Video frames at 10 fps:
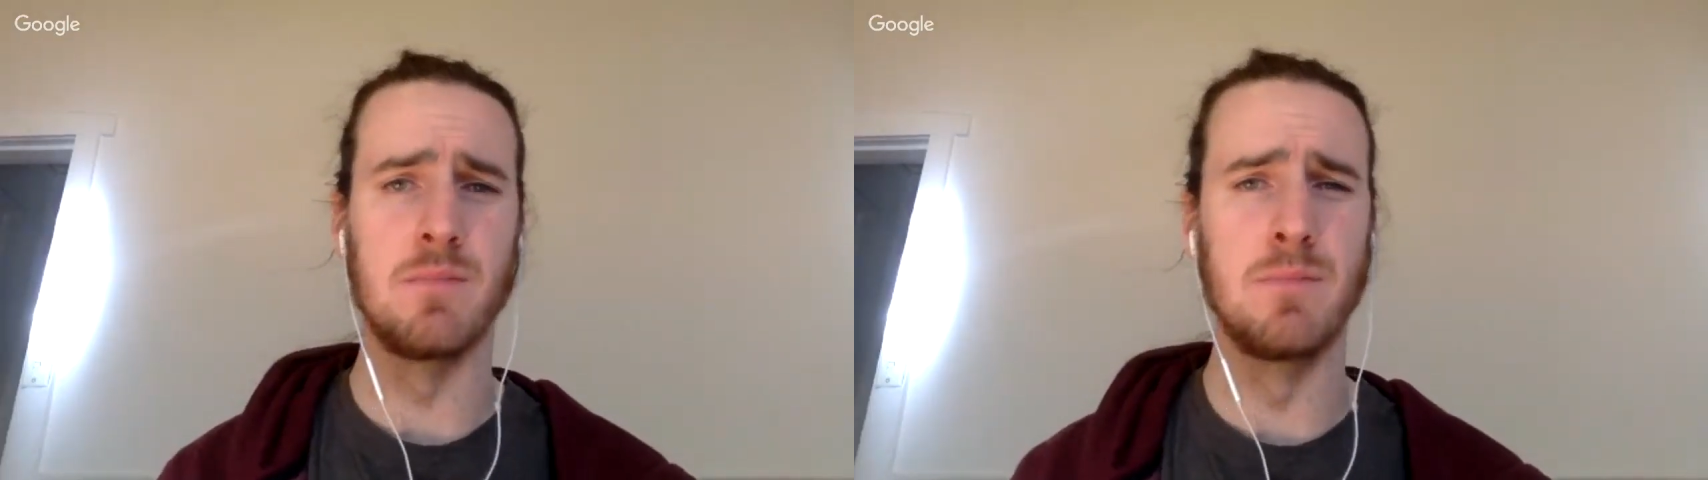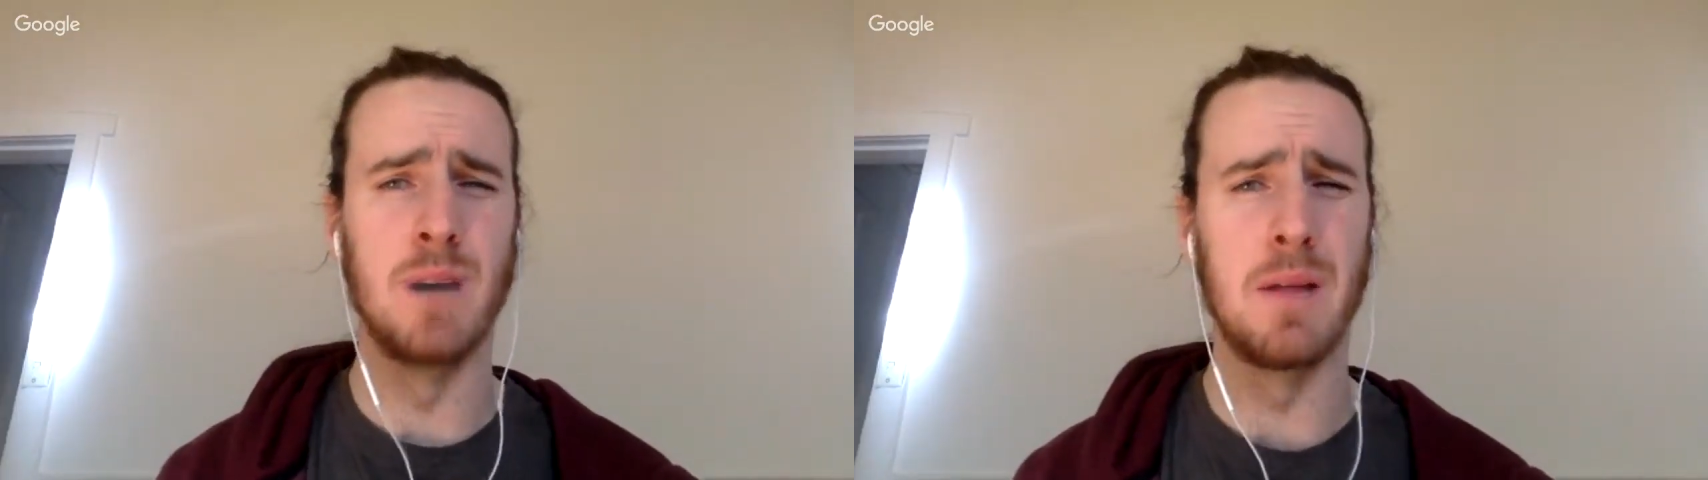
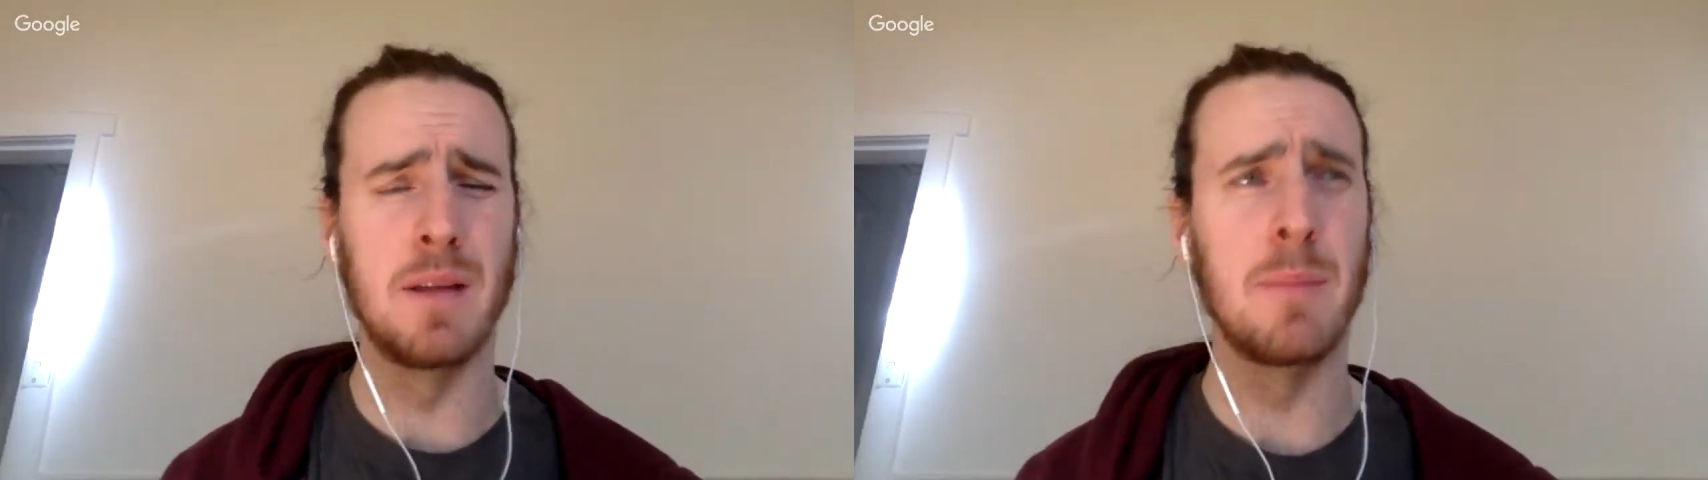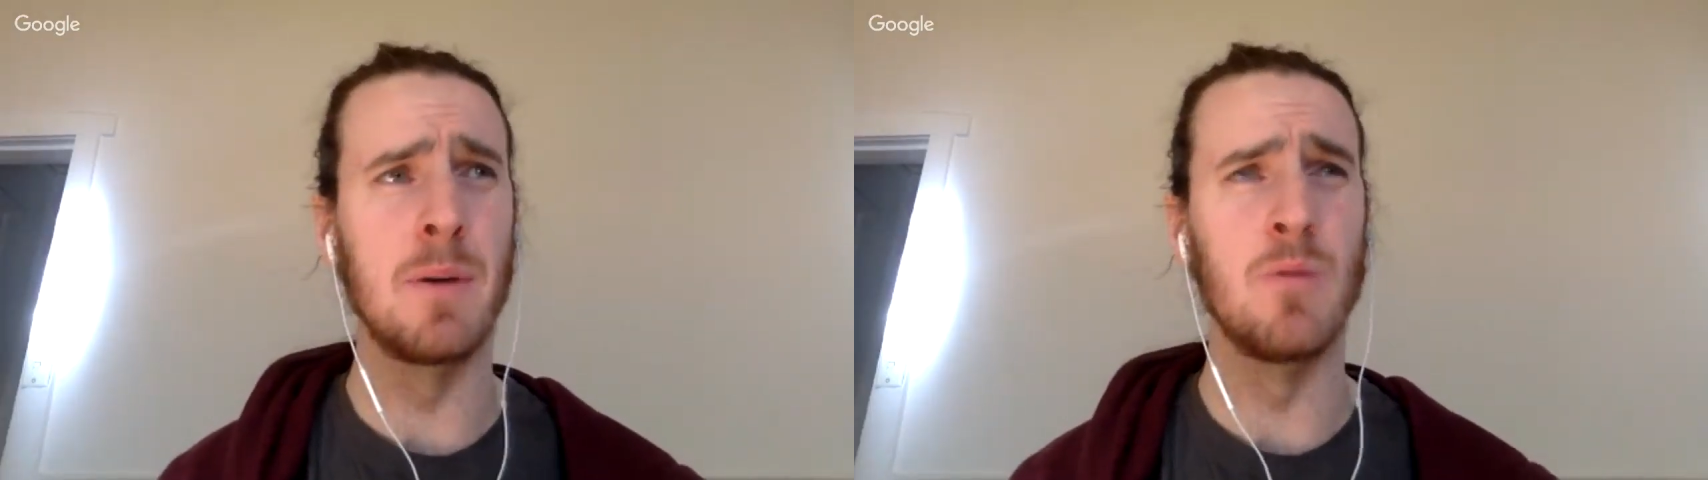I think
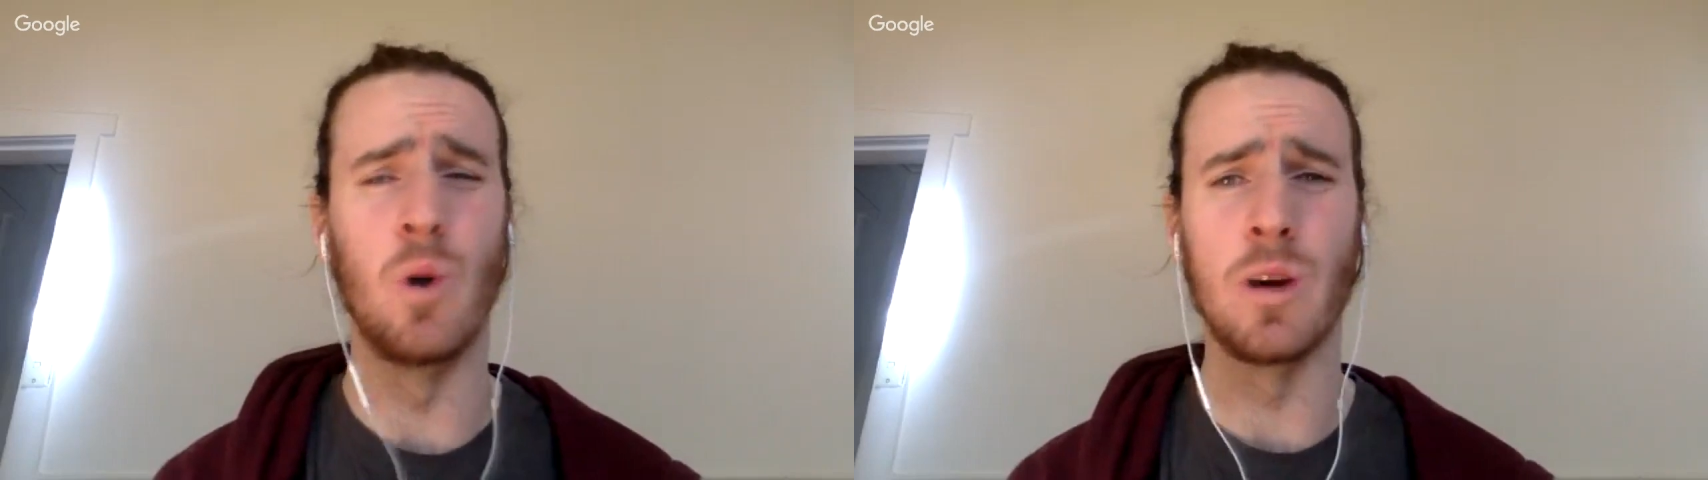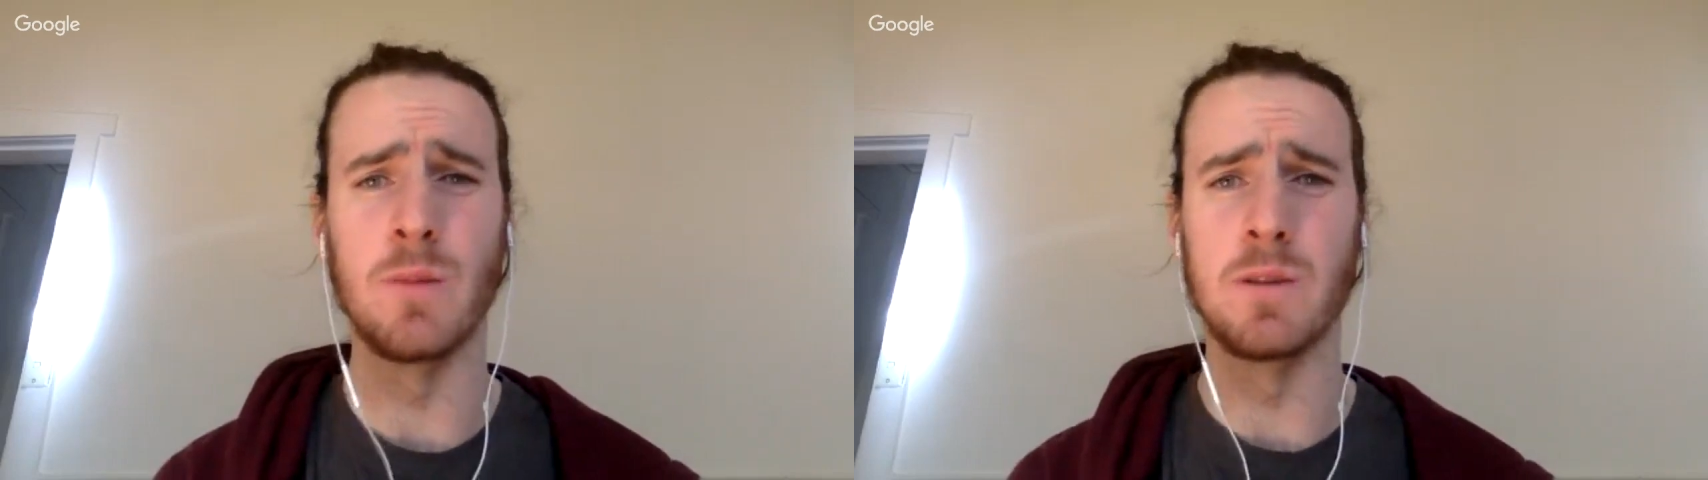
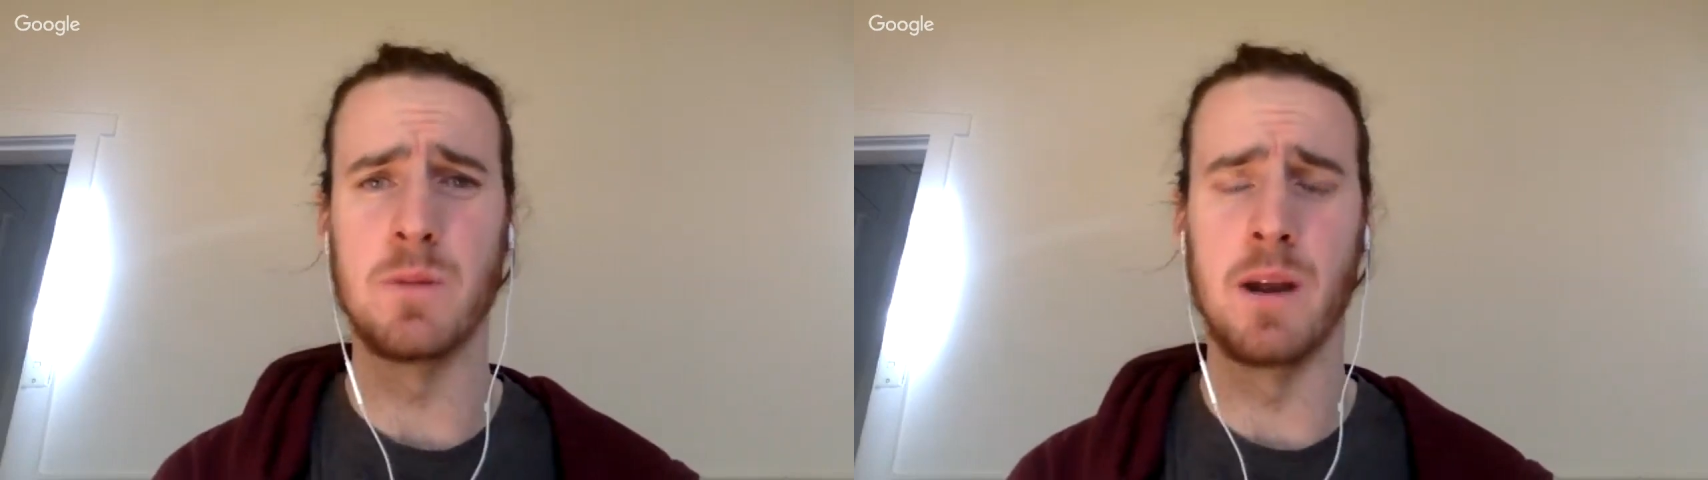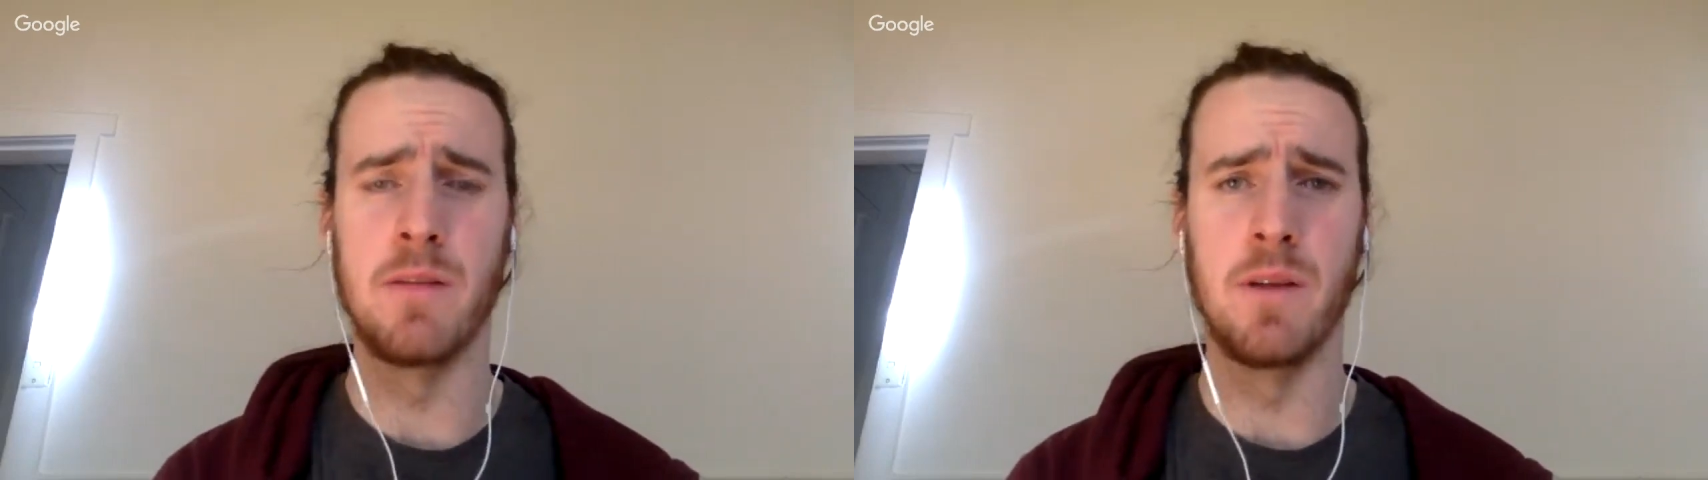Milwaukee was
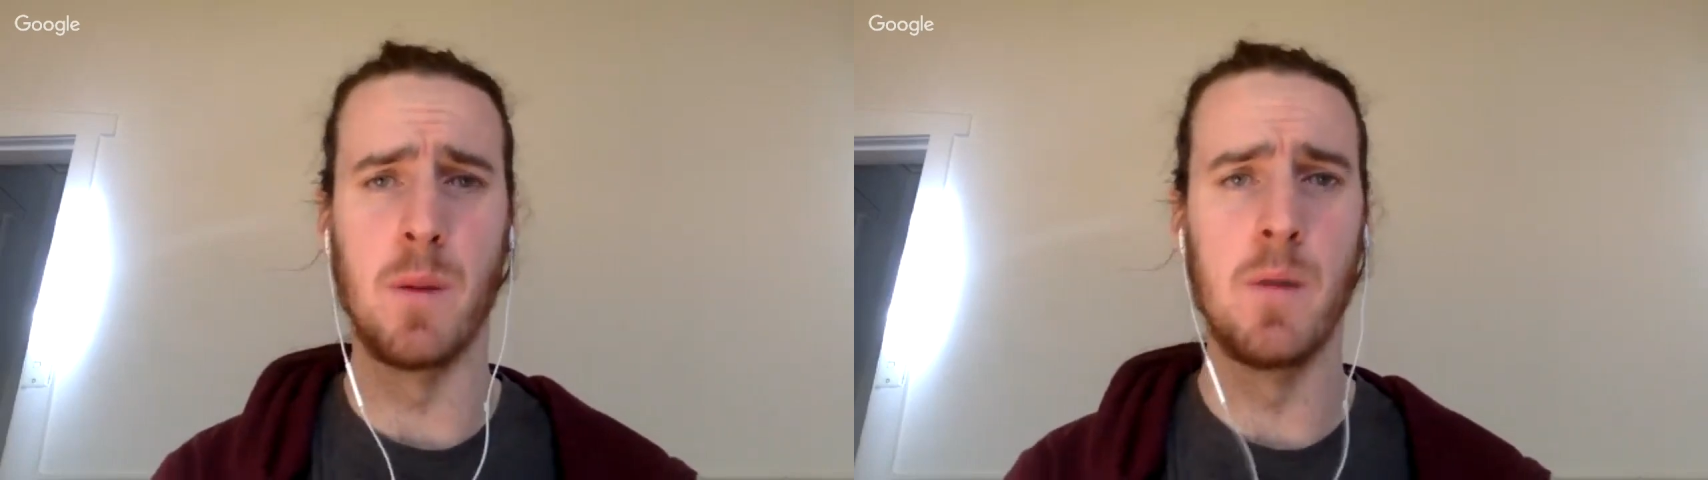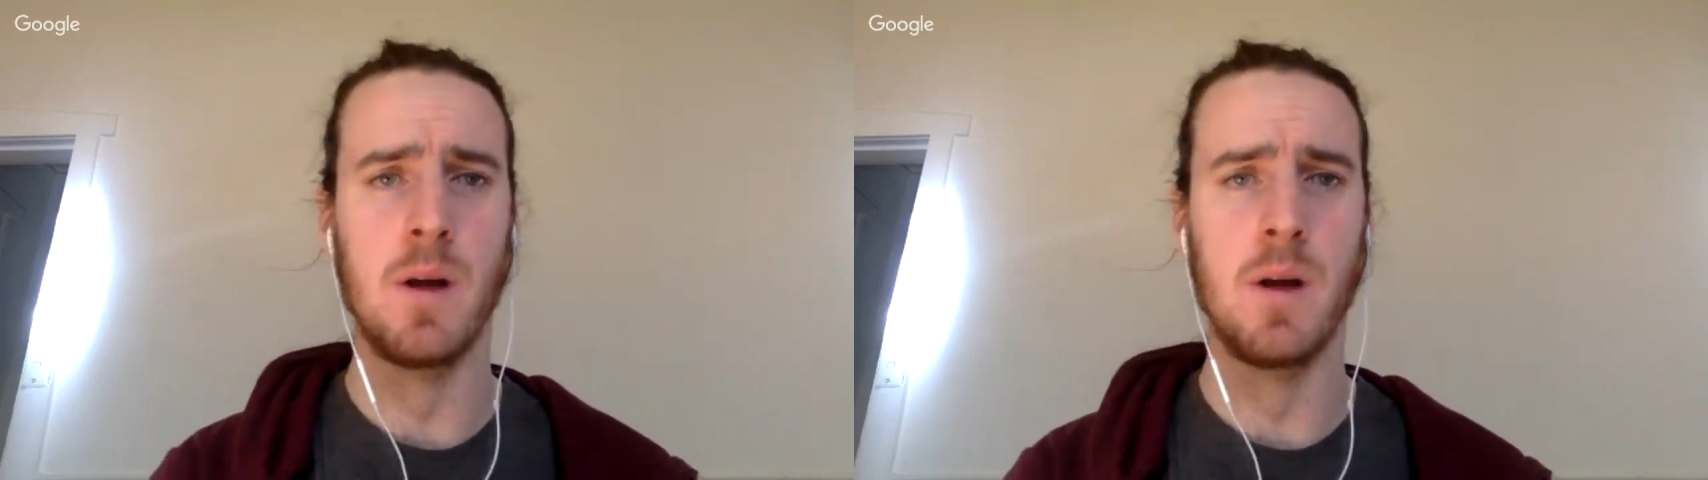one of them.